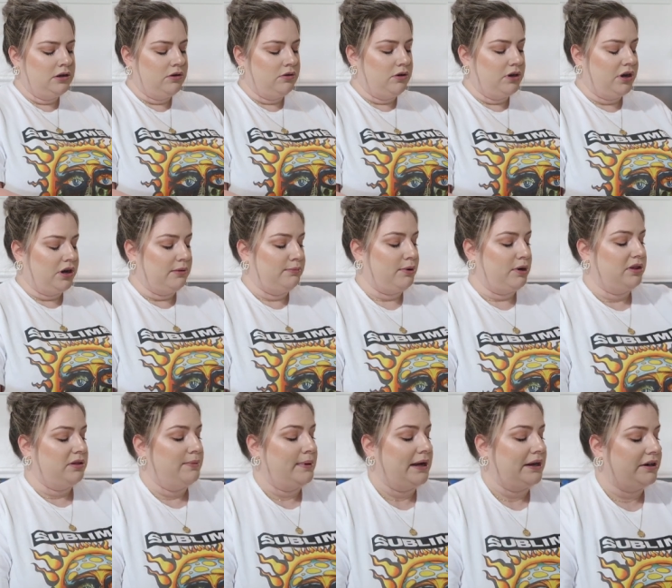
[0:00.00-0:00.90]
or you could
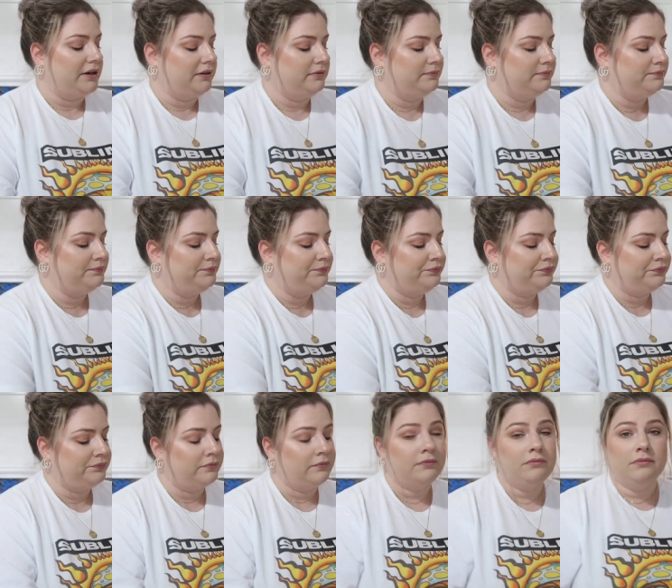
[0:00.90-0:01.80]
burn the butter.
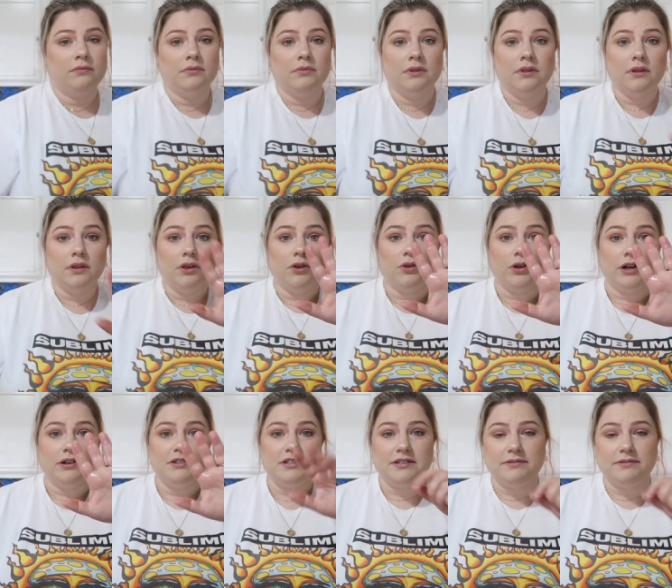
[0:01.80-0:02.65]
Gross.